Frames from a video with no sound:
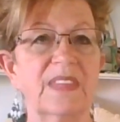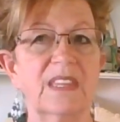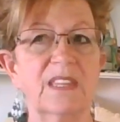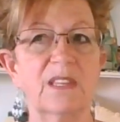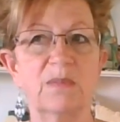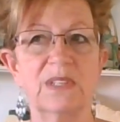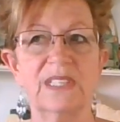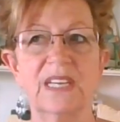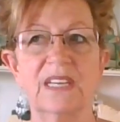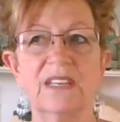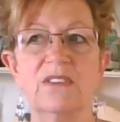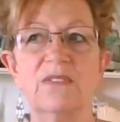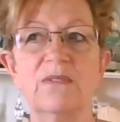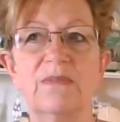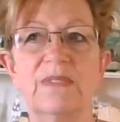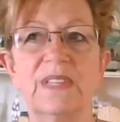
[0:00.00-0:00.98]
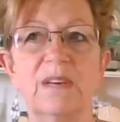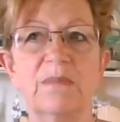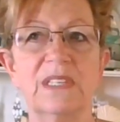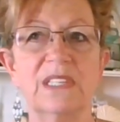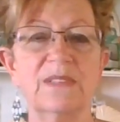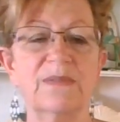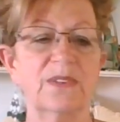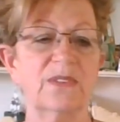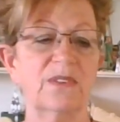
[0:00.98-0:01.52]
It will take you that
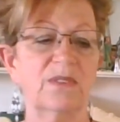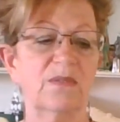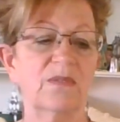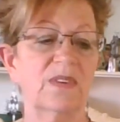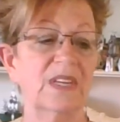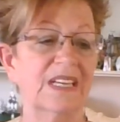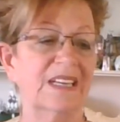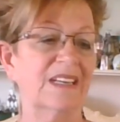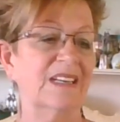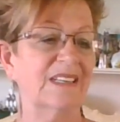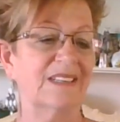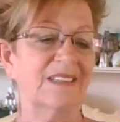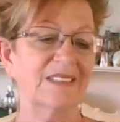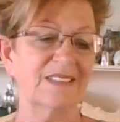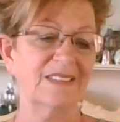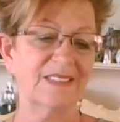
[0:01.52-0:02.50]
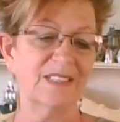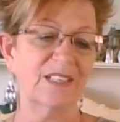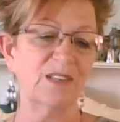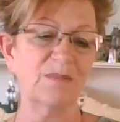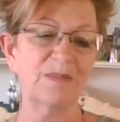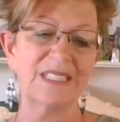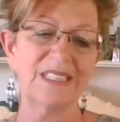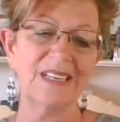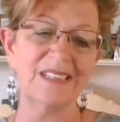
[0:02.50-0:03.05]
much further. Some
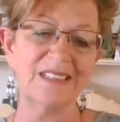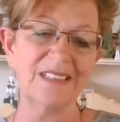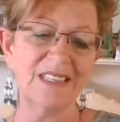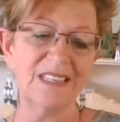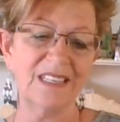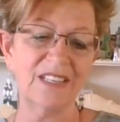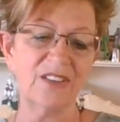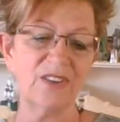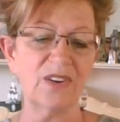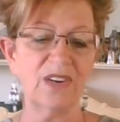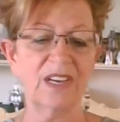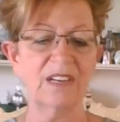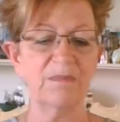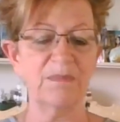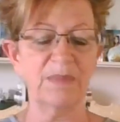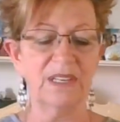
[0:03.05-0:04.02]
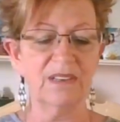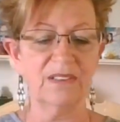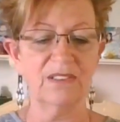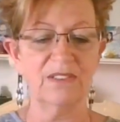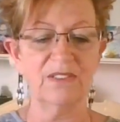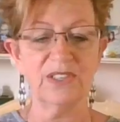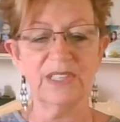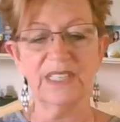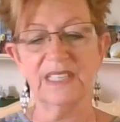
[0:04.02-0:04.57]
stay to the end of your life, but not
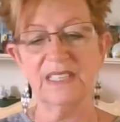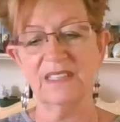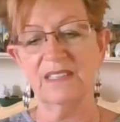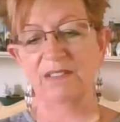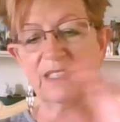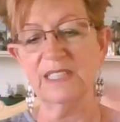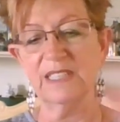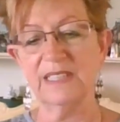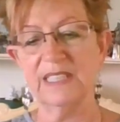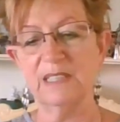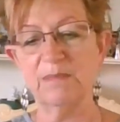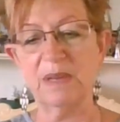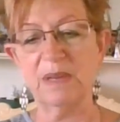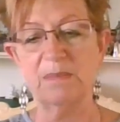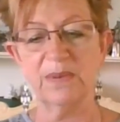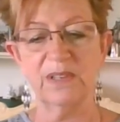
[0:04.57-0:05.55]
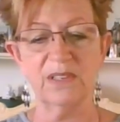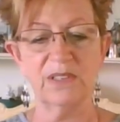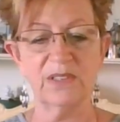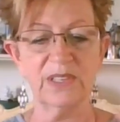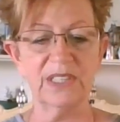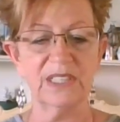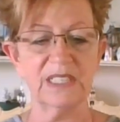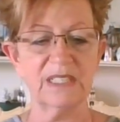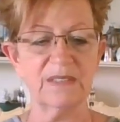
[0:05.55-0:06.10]
usually. These people
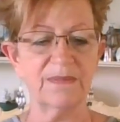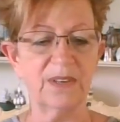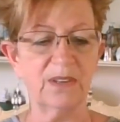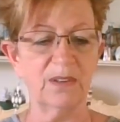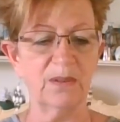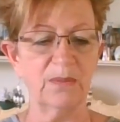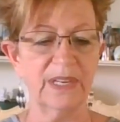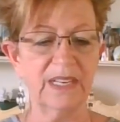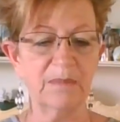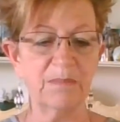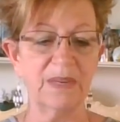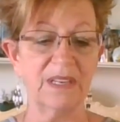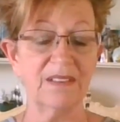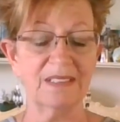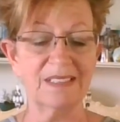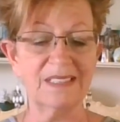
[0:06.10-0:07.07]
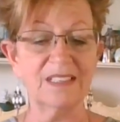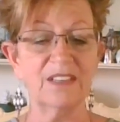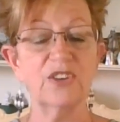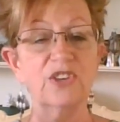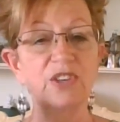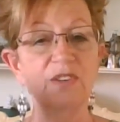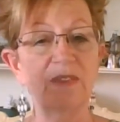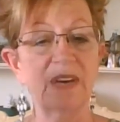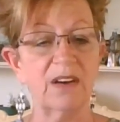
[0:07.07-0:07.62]
usually just fall away because
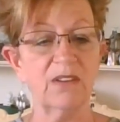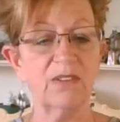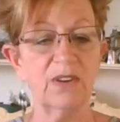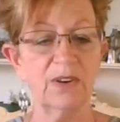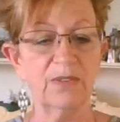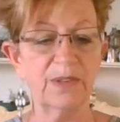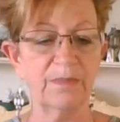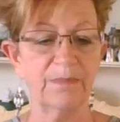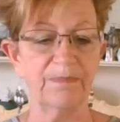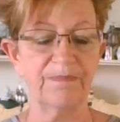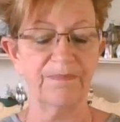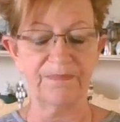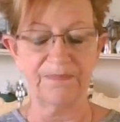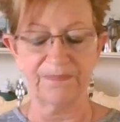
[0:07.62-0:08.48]
you've outgrown them.